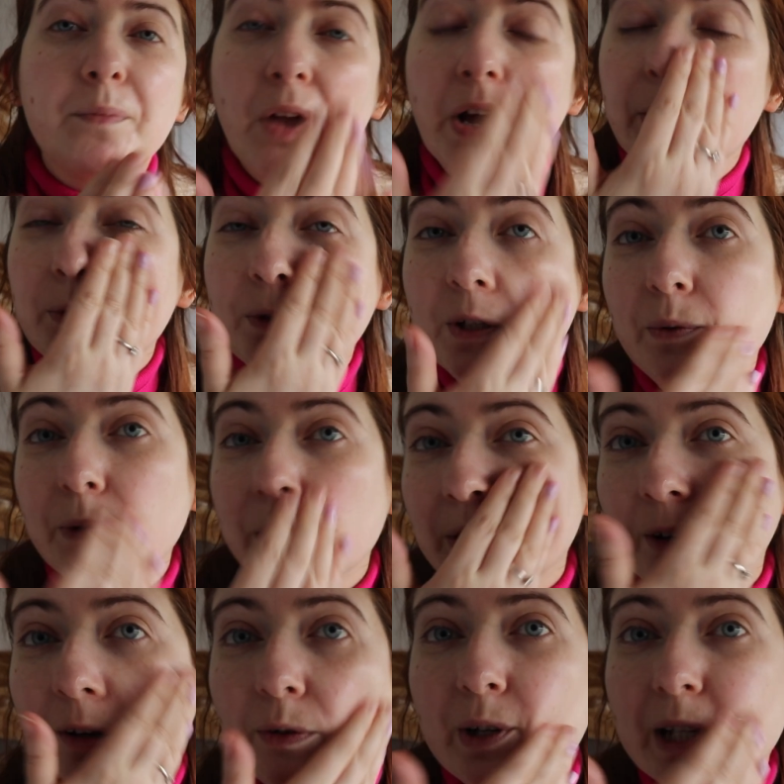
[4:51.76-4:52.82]
I also want to
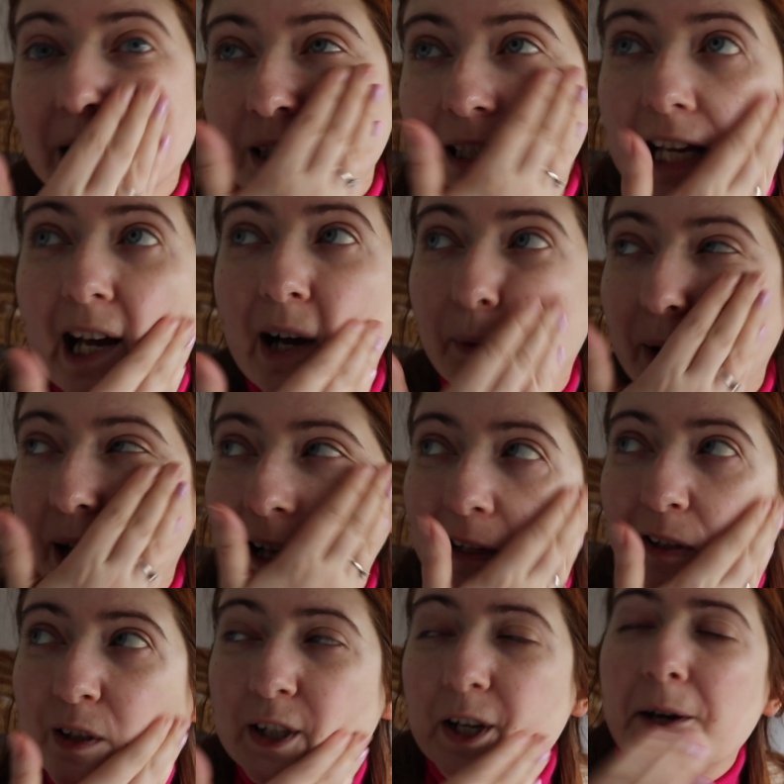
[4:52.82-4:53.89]
go into town
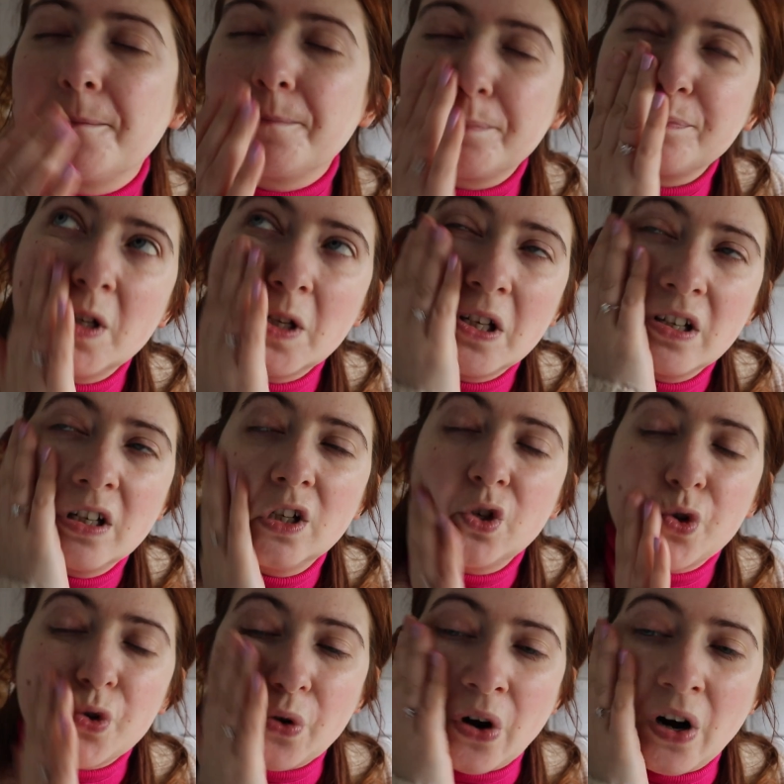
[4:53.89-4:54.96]
and
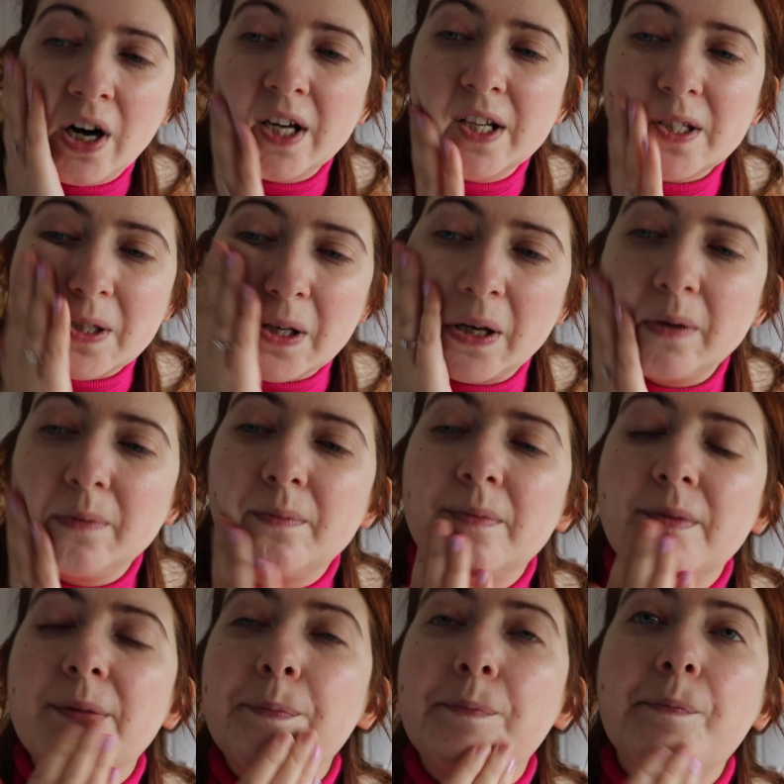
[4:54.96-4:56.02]
try
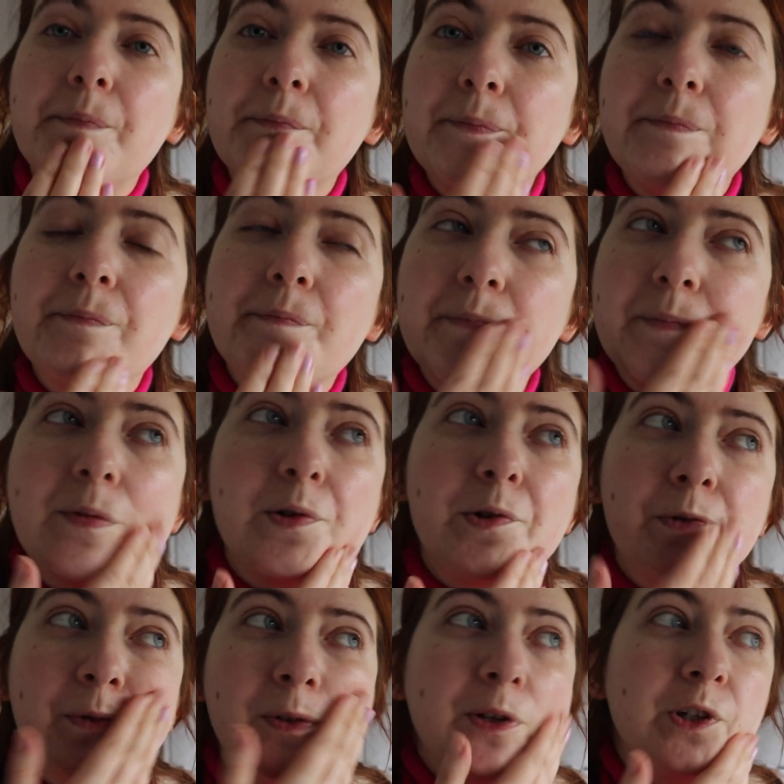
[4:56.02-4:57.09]
some
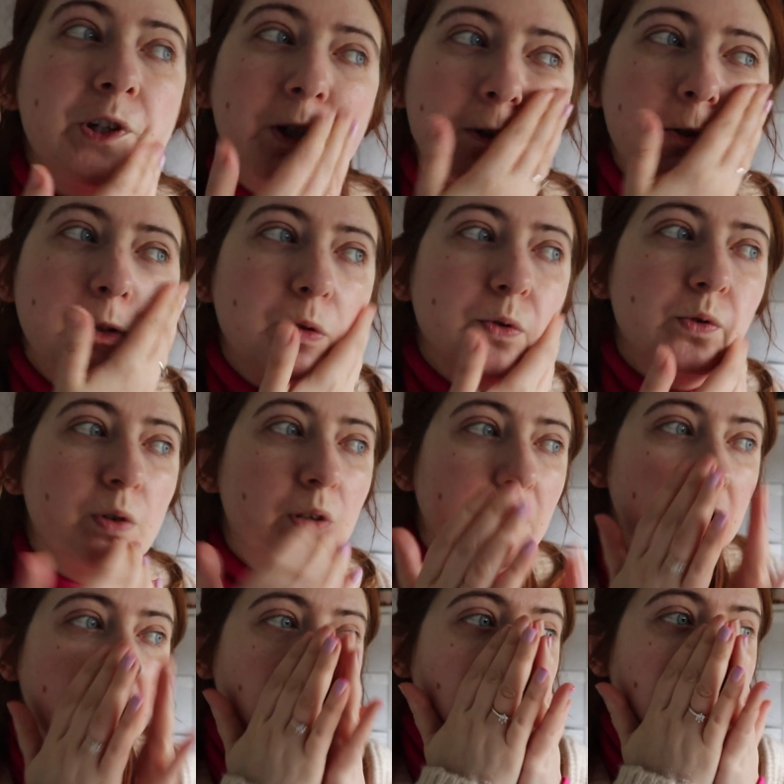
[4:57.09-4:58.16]
of the new
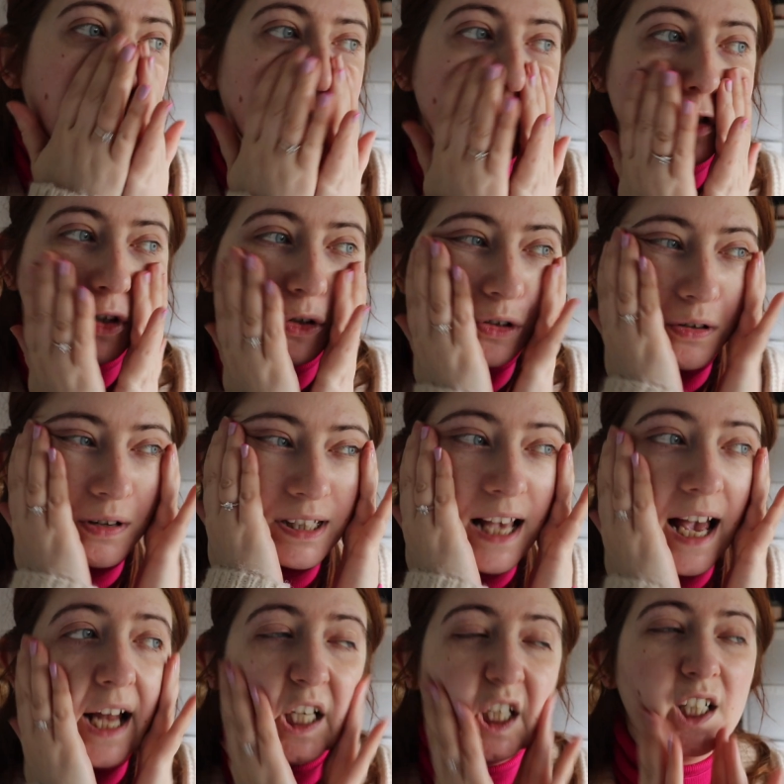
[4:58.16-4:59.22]
John Lewis
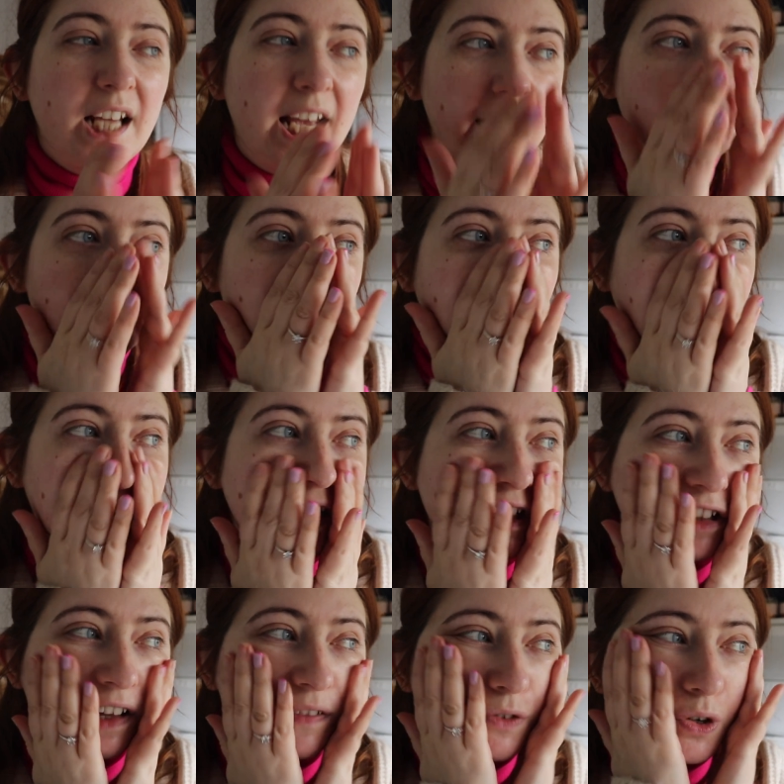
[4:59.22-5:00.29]
Anyday
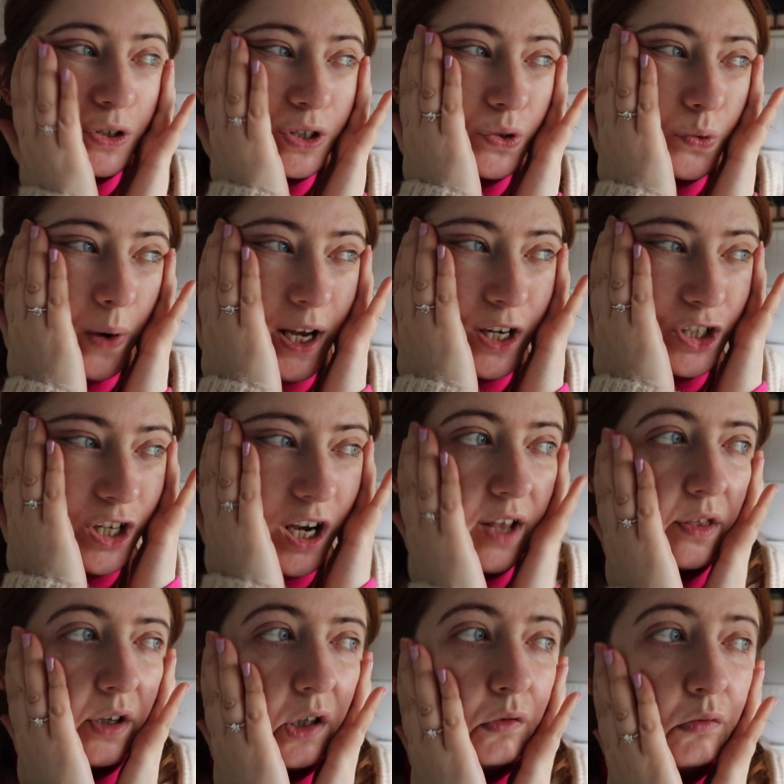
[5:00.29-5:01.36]
range. They've got a
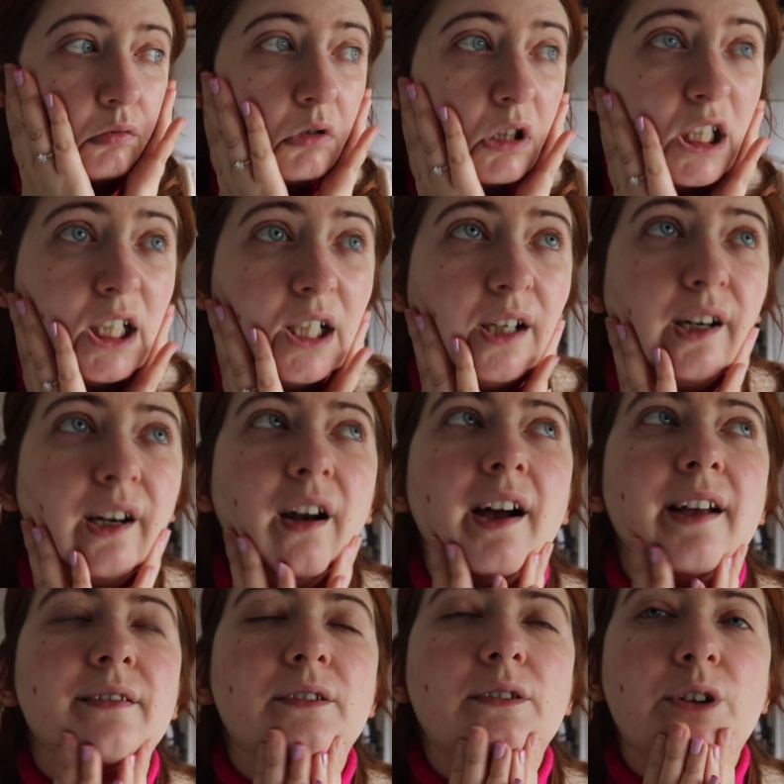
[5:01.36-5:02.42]
sweatshirt that I really
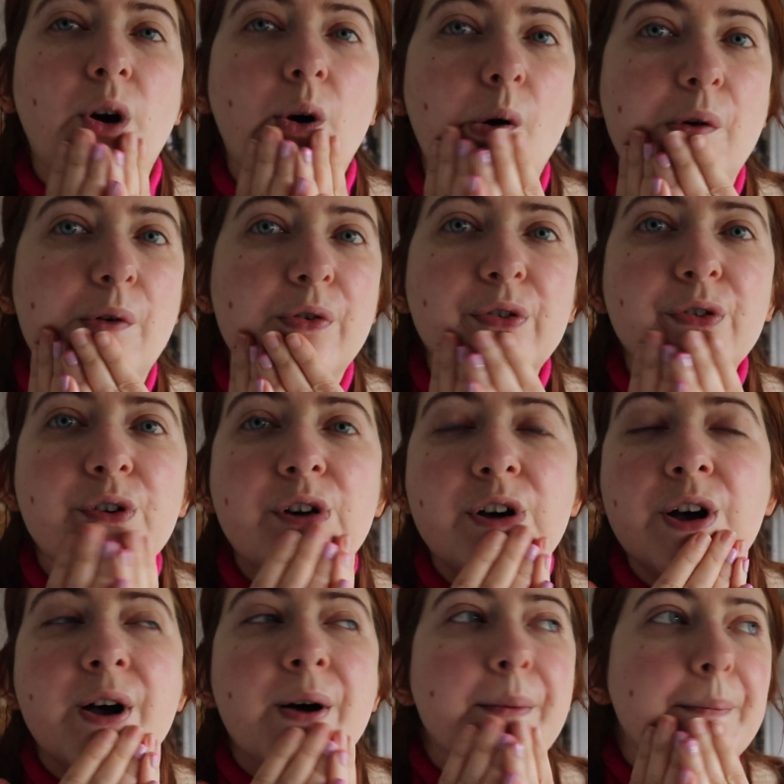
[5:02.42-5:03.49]
like the look of,
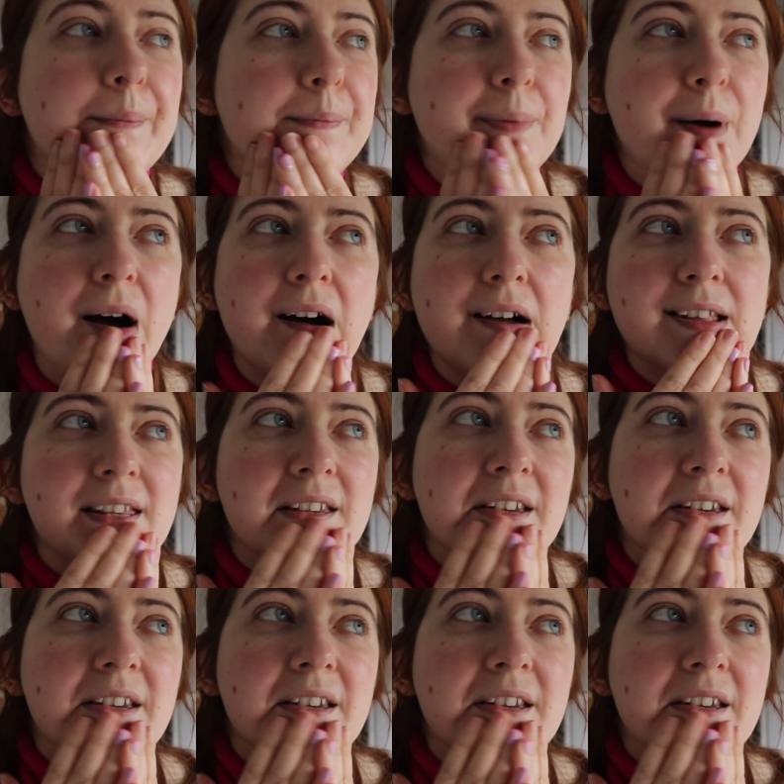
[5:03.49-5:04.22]
but